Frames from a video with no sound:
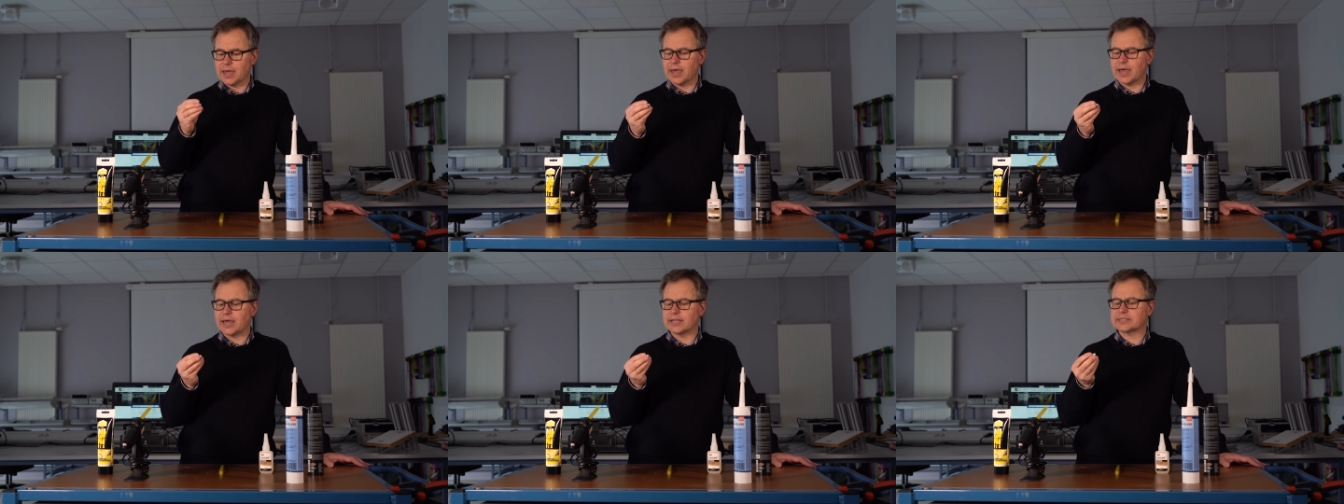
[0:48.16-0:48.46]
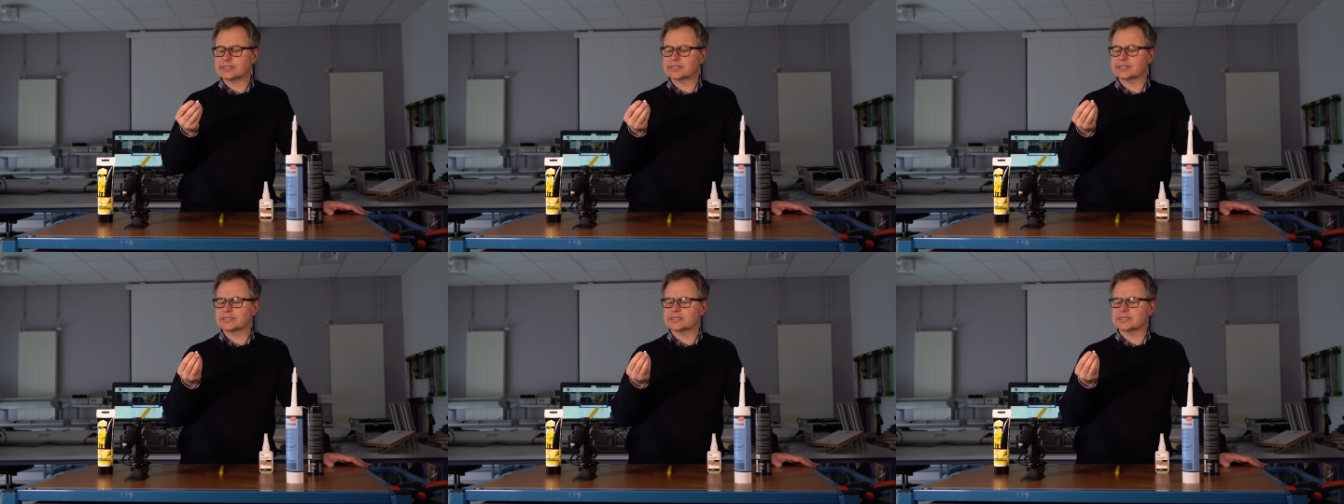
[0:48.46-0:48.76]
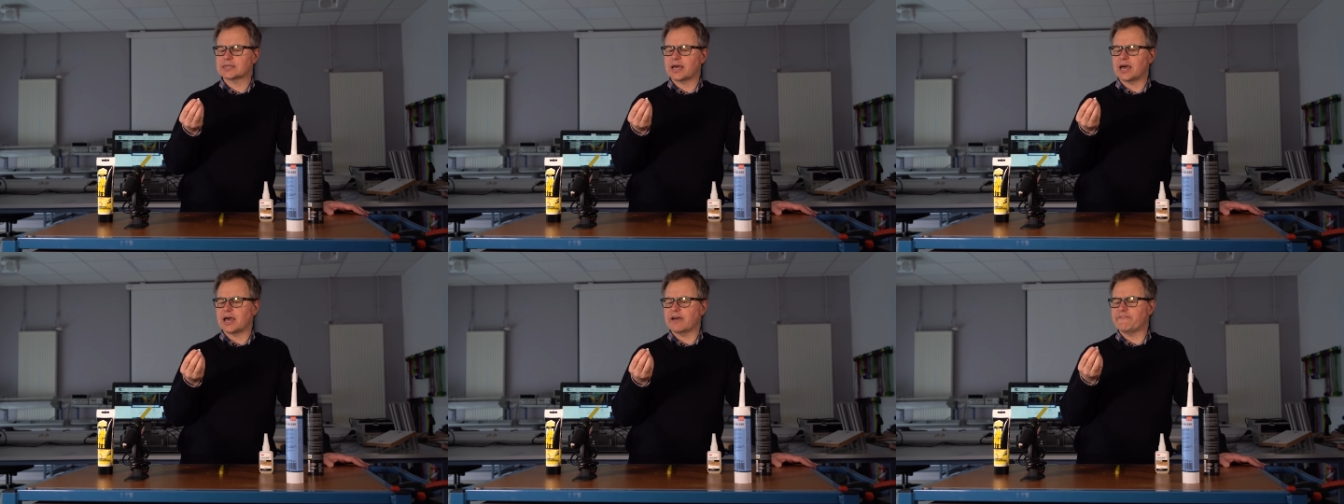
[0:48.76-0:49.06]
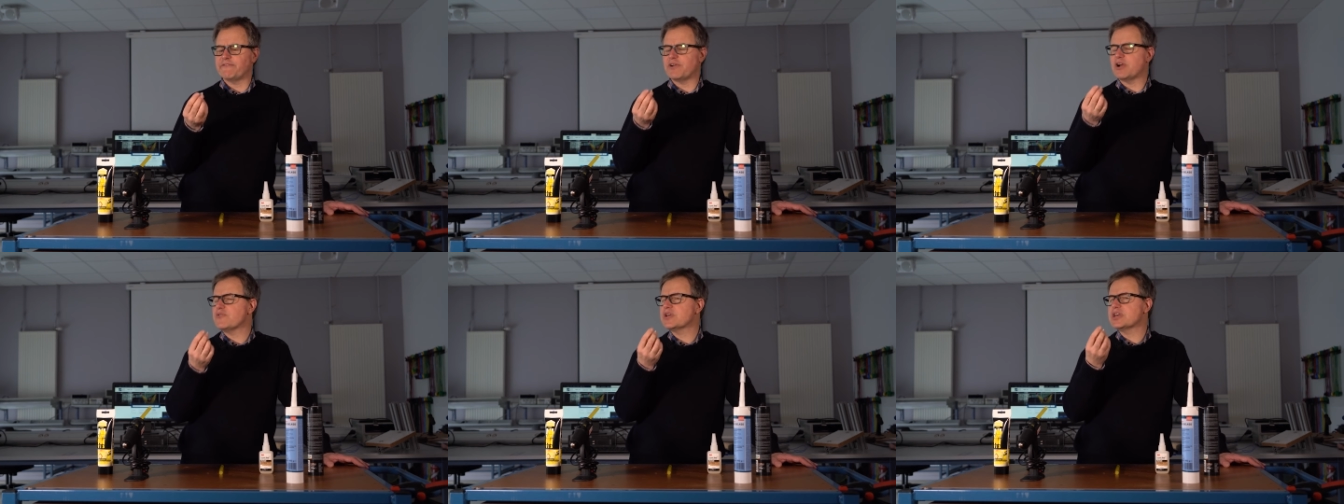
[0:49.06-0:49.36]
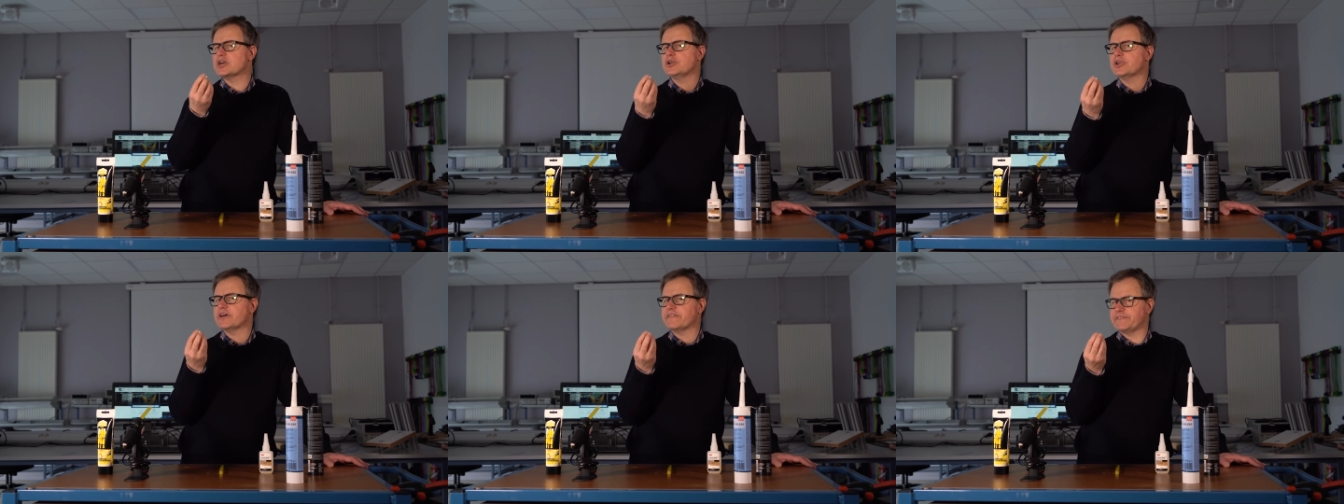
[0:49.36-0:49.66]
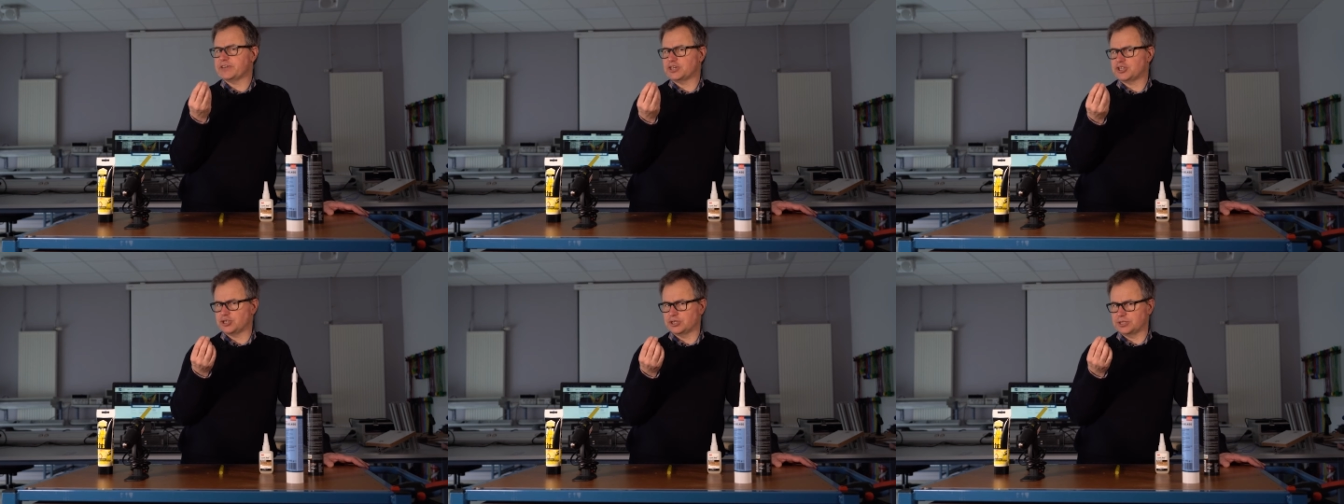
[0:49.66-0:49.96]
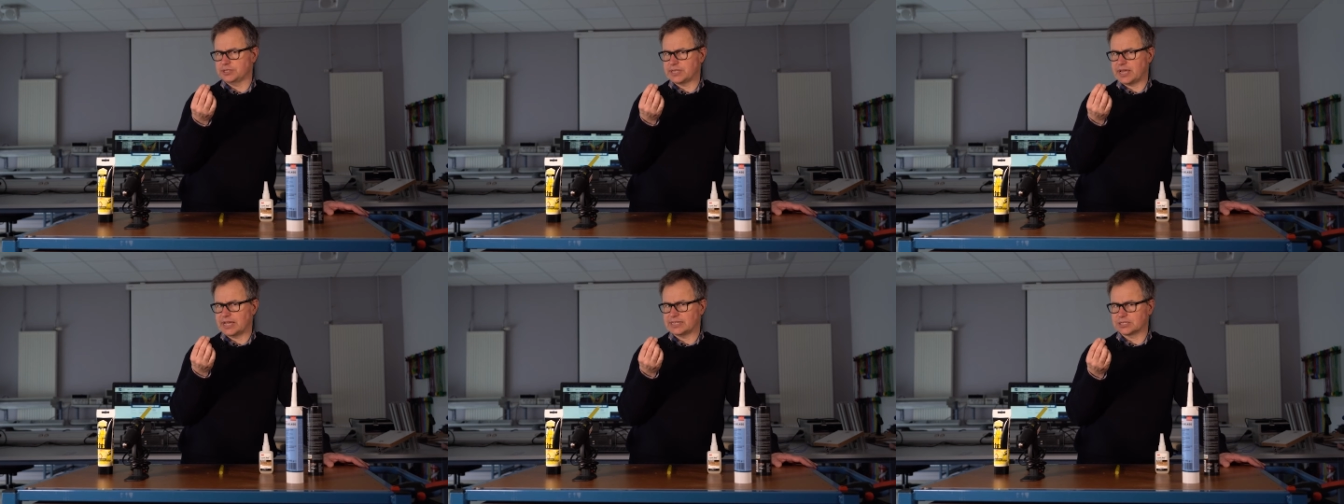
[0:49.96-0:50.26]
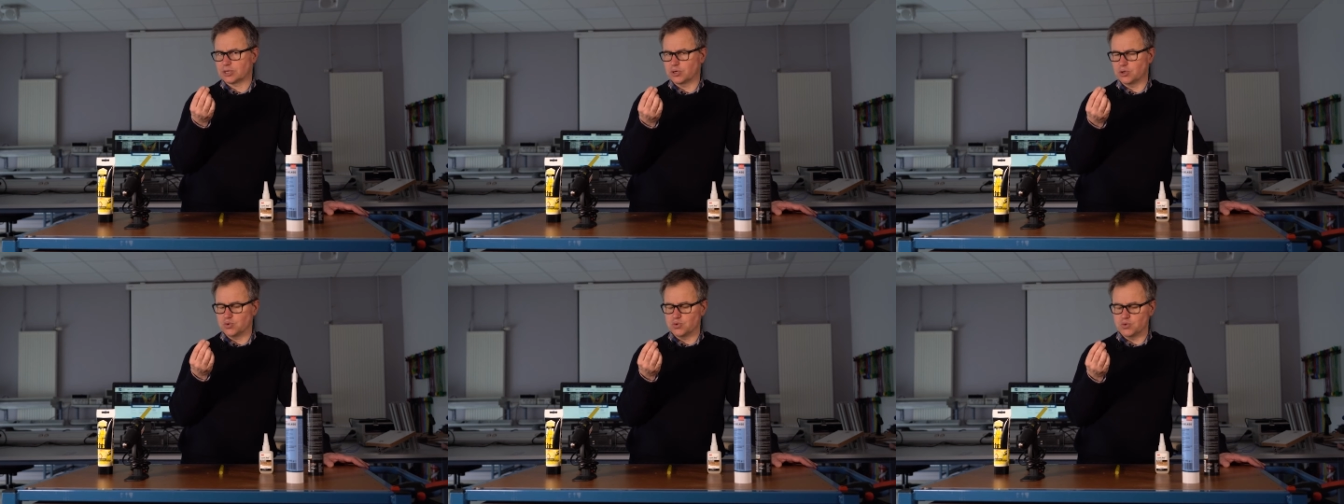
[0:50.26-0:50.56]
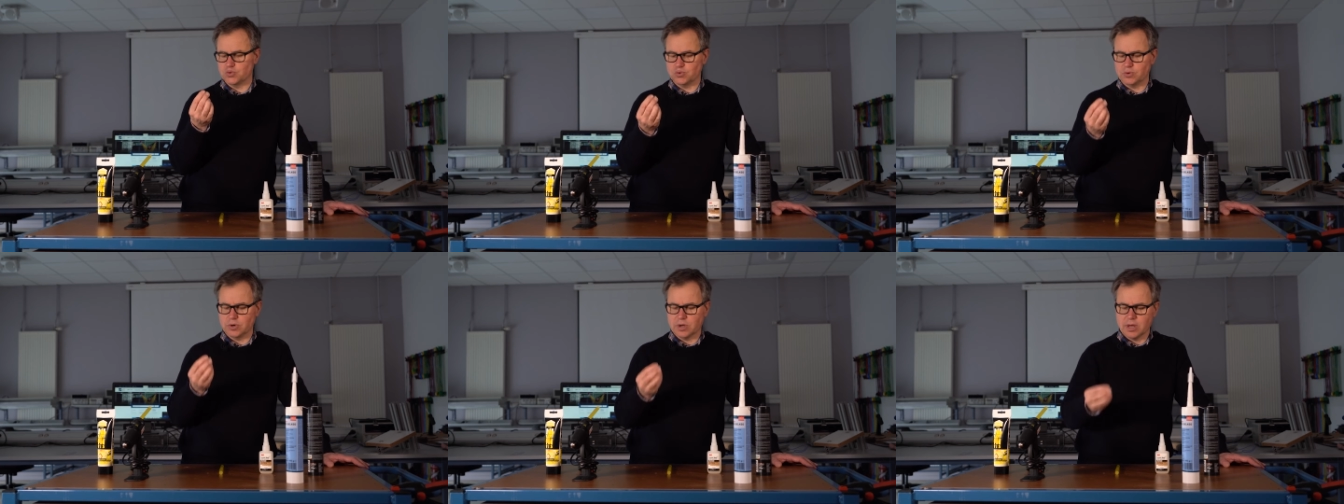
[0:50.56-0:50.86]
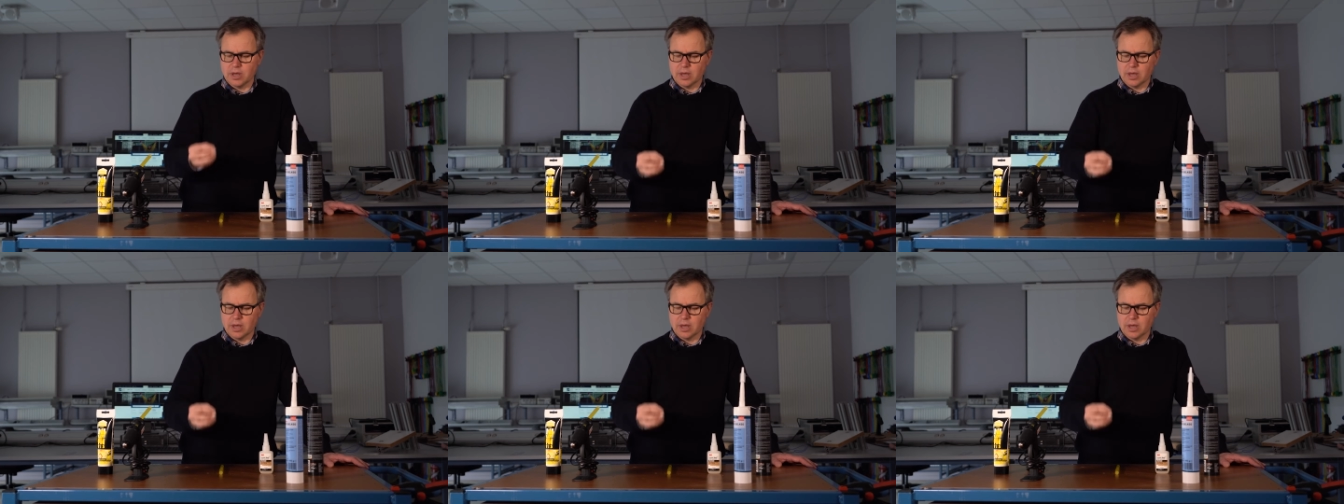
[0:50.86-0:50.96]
It's very inefficient as glue,